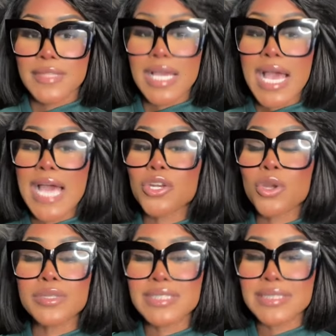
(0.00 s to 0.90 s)
I
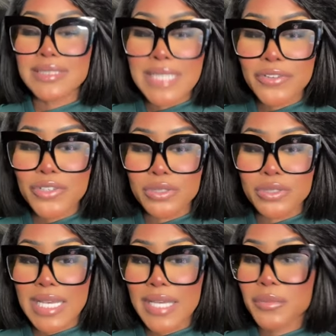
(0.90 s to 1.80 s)
know it's a
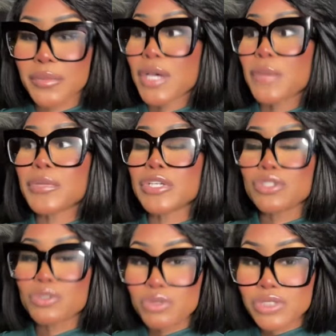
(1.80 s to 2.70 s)
stereotype,
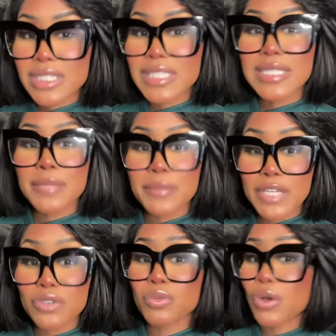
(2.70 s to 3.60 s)
but usually the
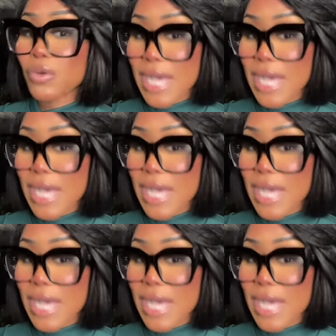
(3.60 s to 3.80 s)
men who don't